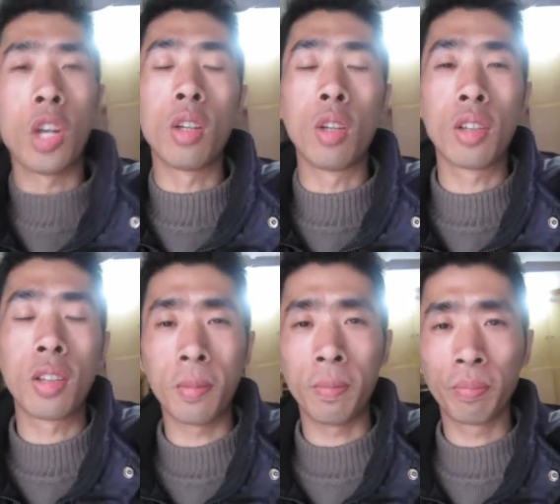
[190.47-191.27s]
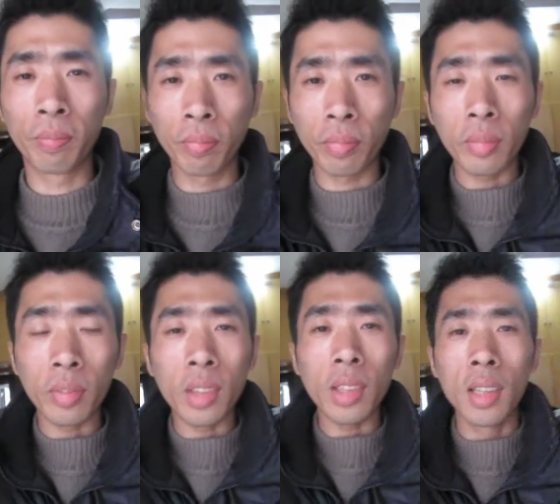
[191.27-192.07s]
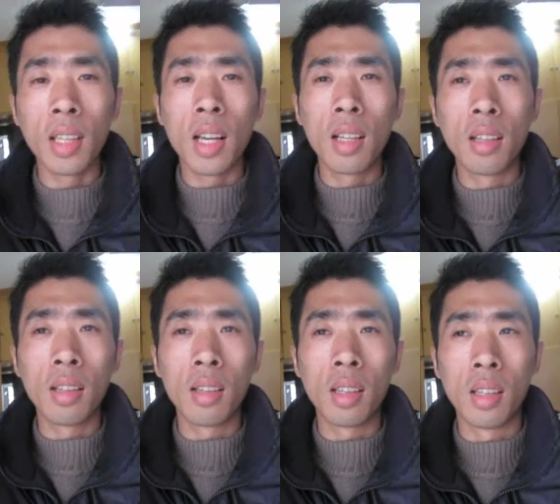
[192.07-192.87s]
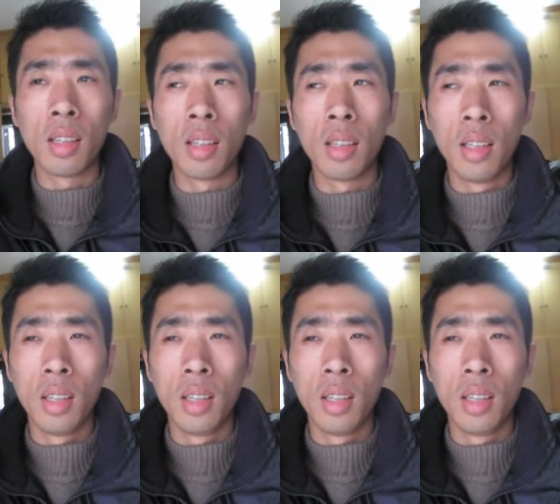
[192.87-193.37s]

channels. And uh,